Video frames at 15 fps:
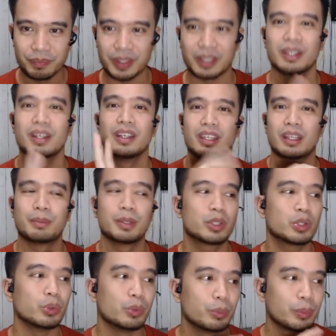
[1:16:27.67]
Okay. Number
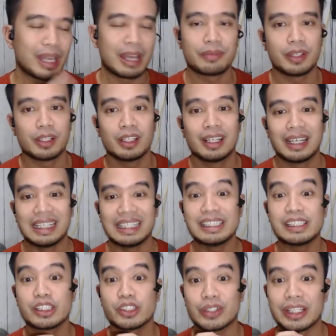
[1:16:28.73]
two we have here
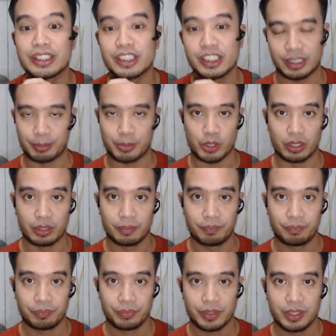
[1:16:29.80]
is transcription.
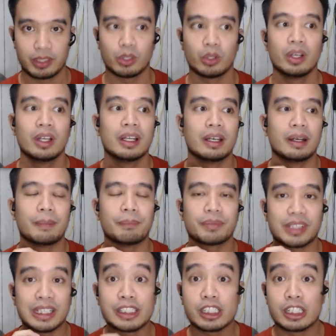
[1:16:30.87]
So
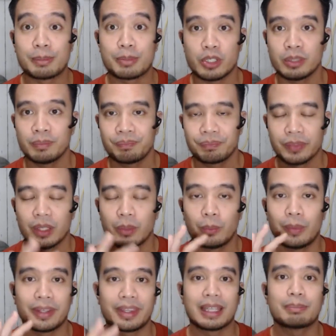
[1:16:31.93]
transcription,
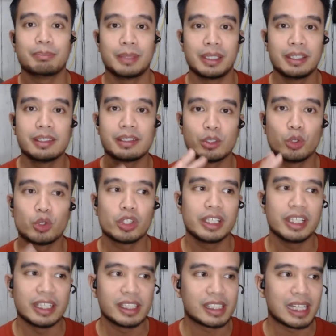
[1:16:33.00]
what that means
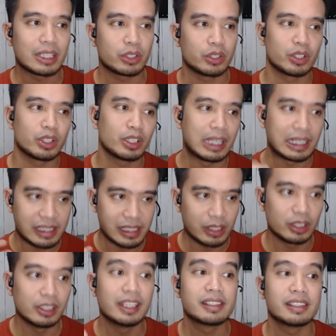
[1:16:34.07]
usually is that let's say
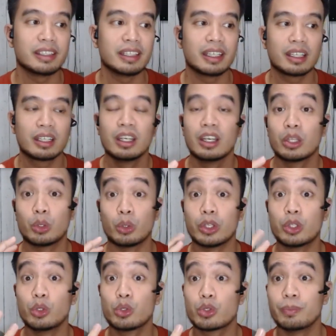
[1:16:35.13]
you're listening to a
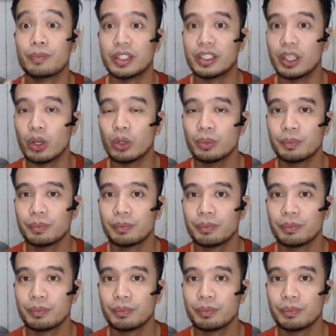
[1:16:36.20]
YouTube video,